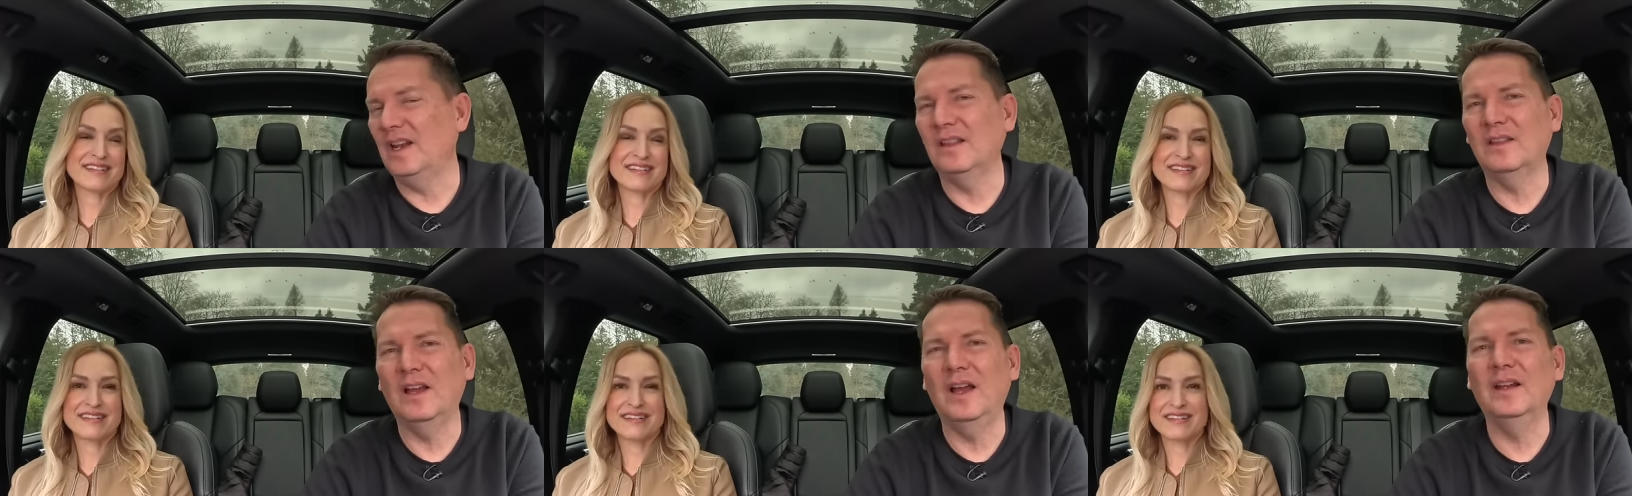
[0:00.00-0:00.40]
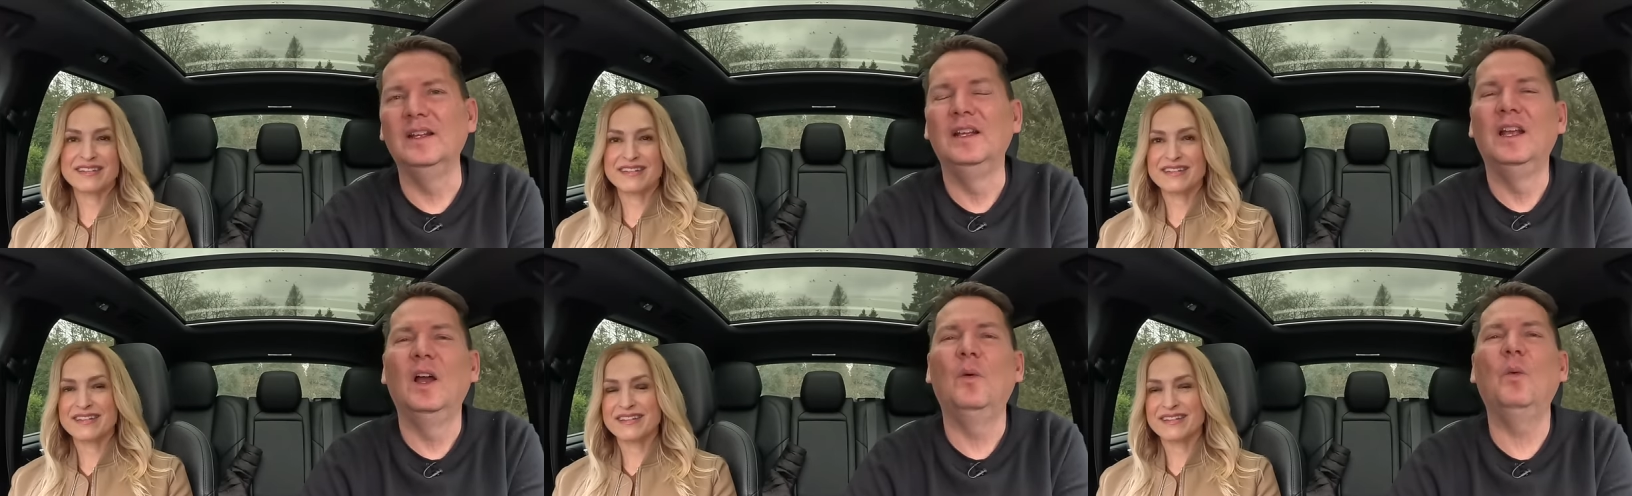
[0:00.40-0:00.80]
Speaker 1: And I
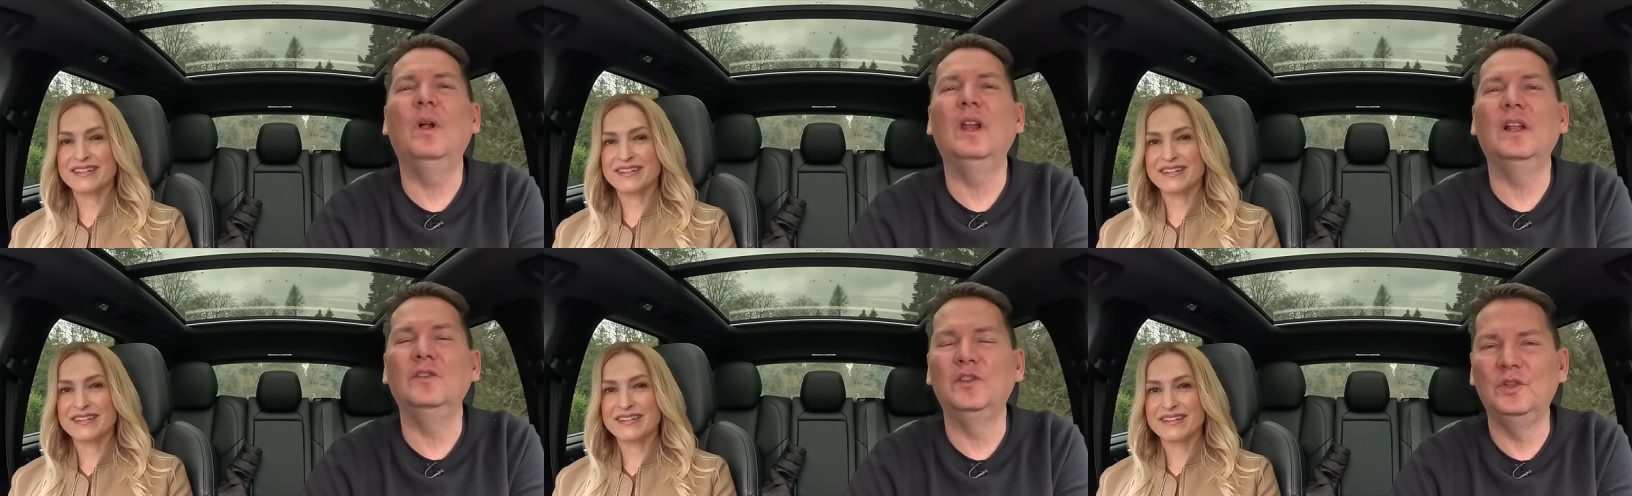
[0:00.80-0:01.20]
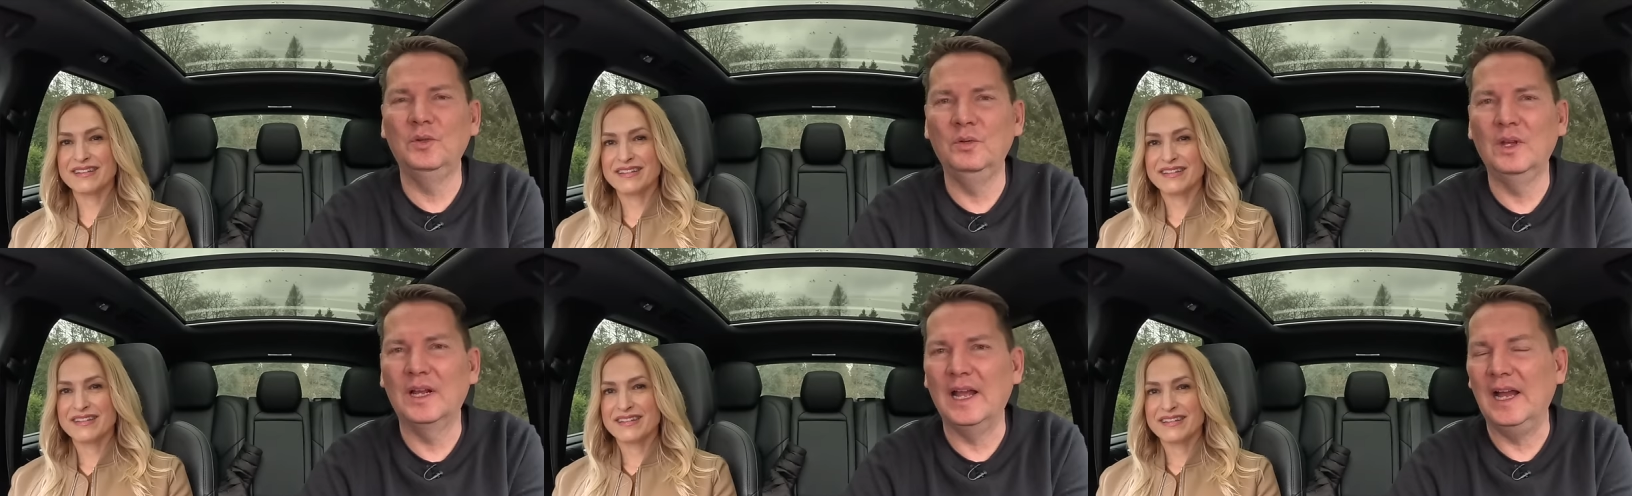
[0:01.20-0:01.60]
thought, well, I'll
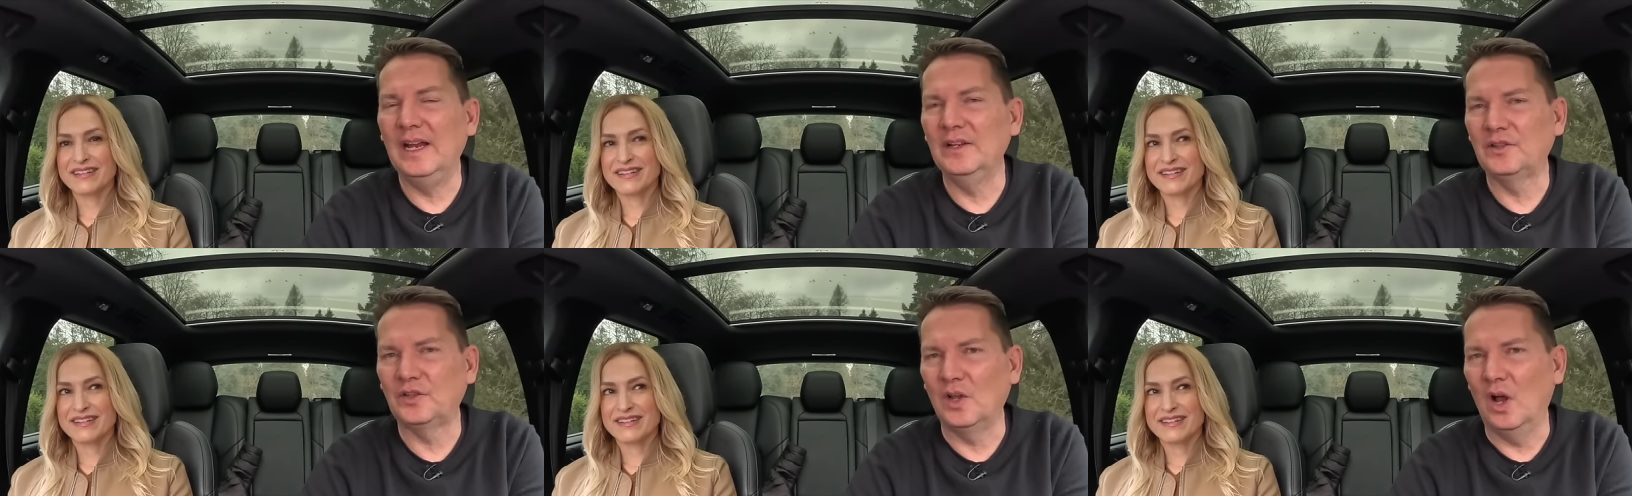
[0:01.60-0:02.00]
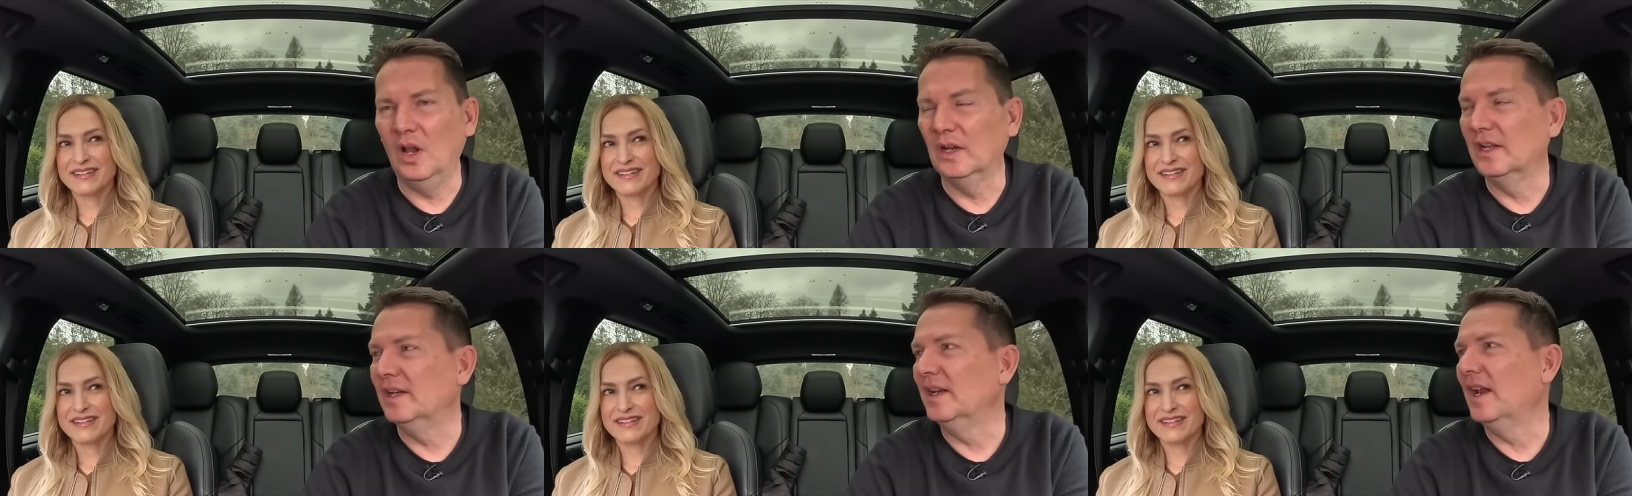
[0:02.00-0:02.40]
do the guy a
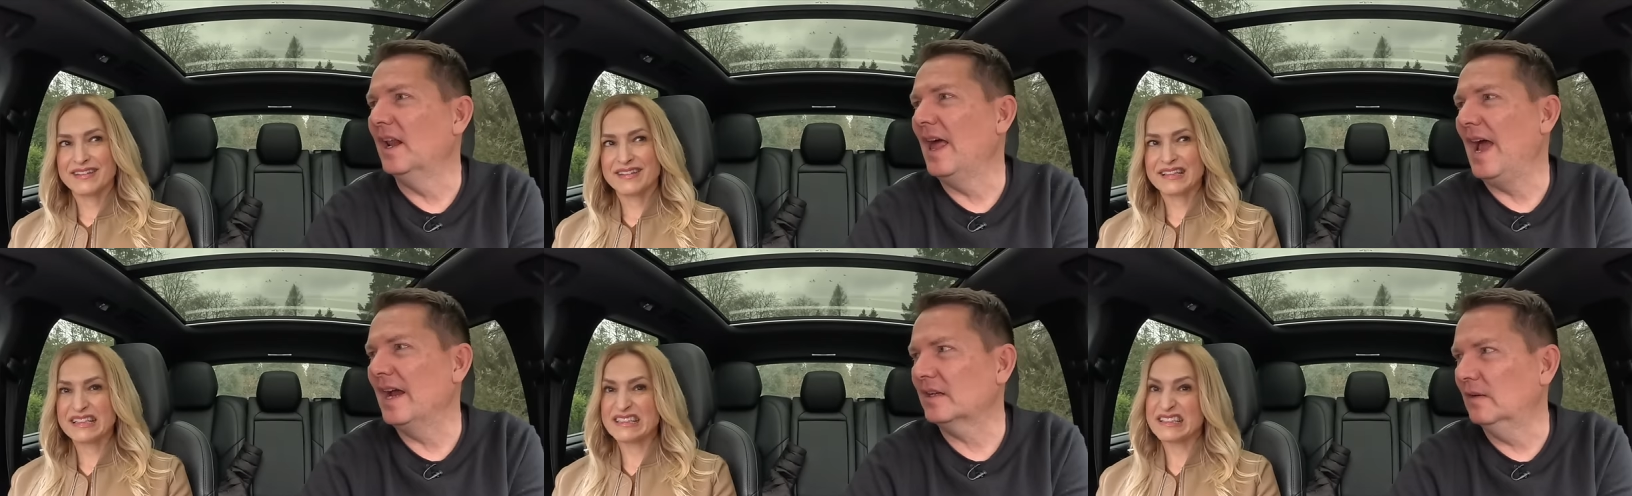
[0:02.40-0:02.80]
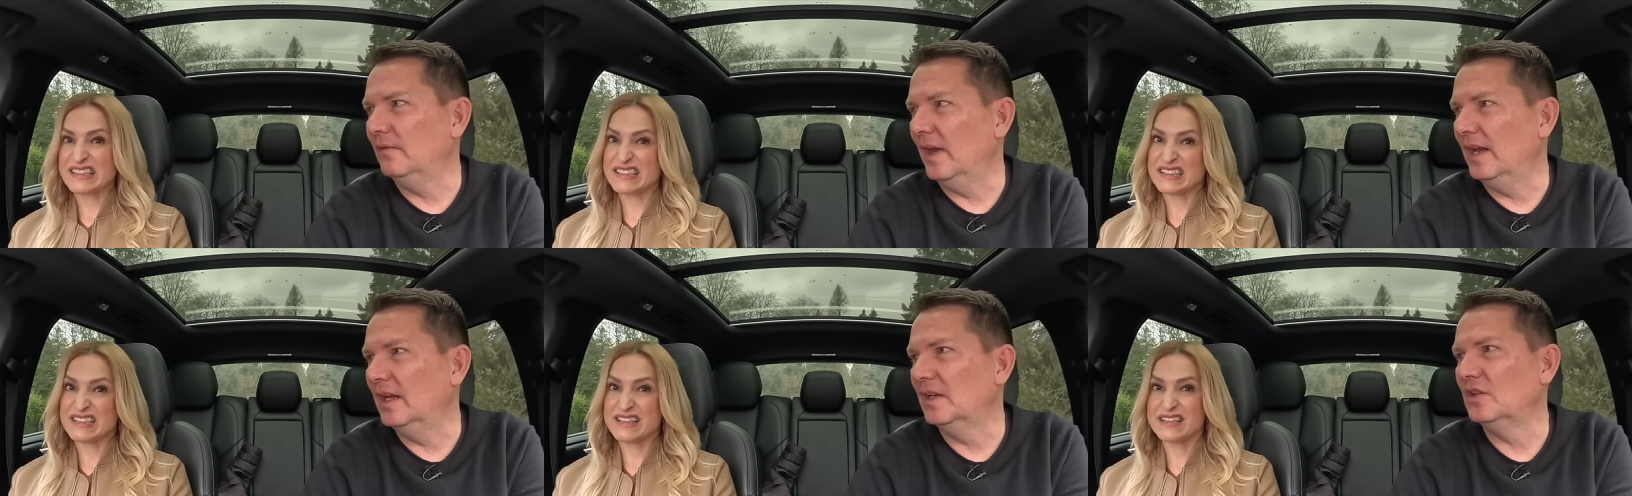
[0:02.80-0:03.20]
solid and I'll
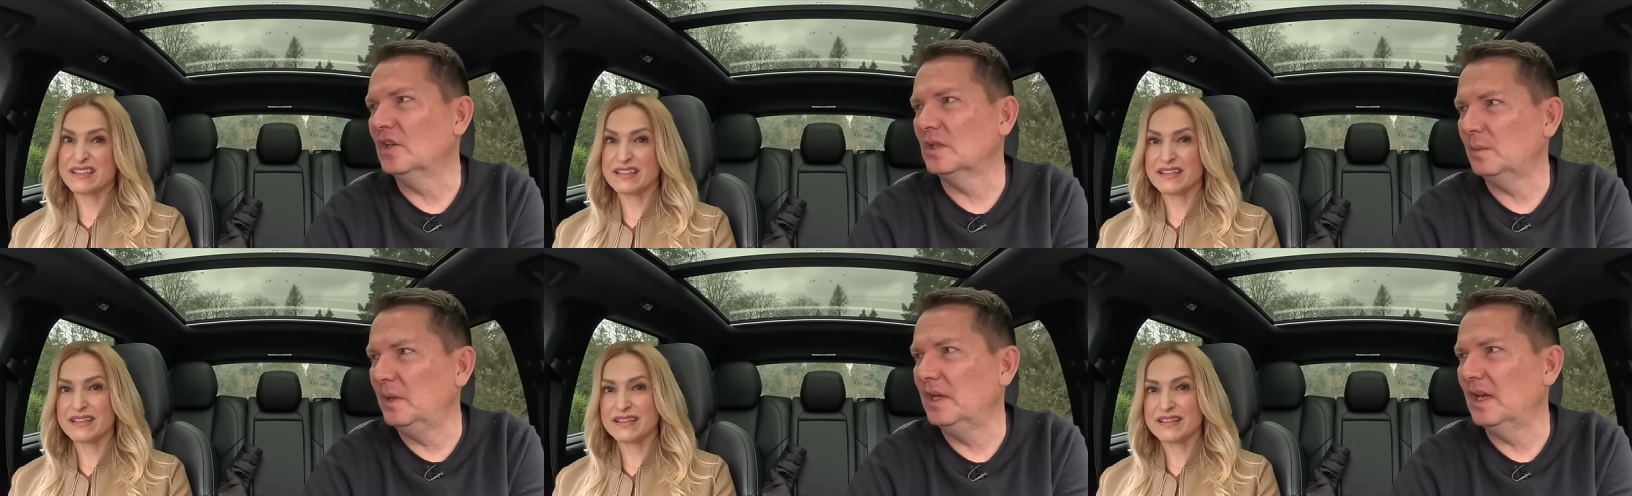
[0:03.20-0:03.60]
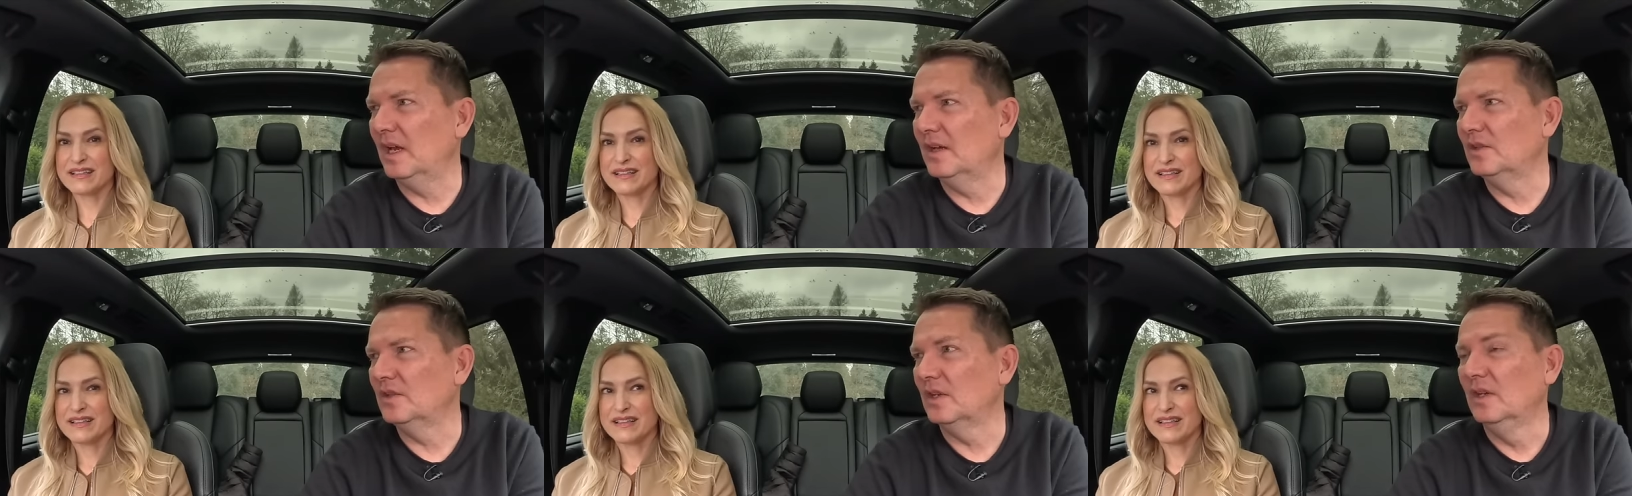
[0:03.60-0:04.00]
activate it just
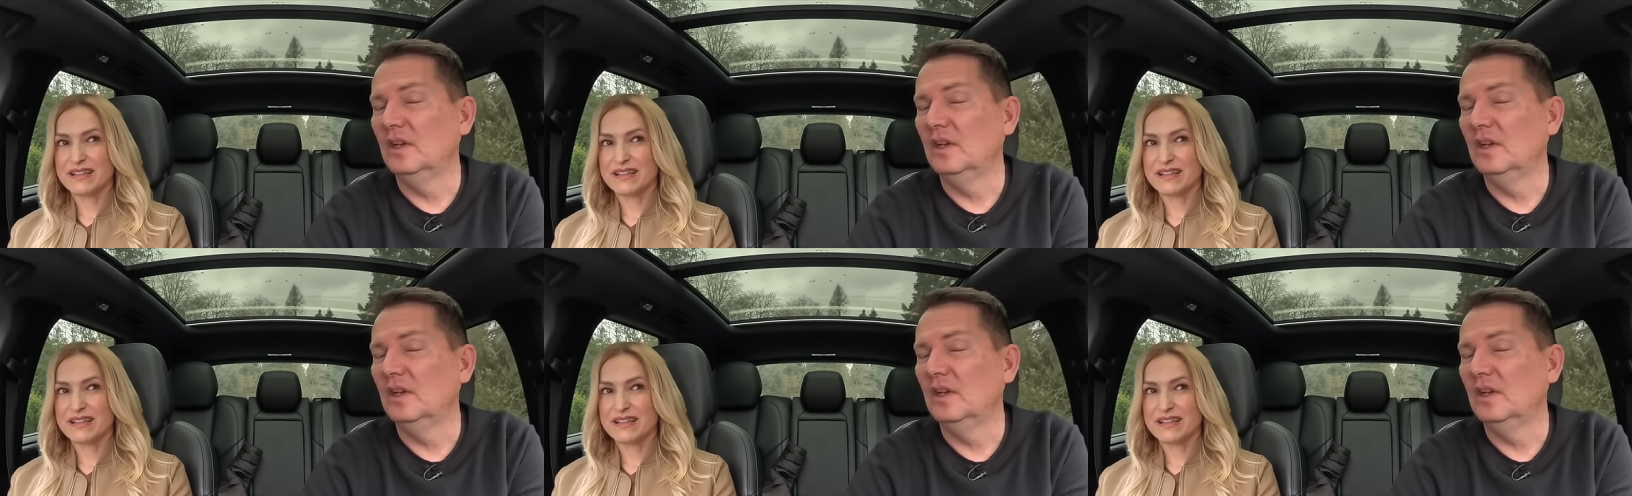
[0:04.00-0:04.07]
because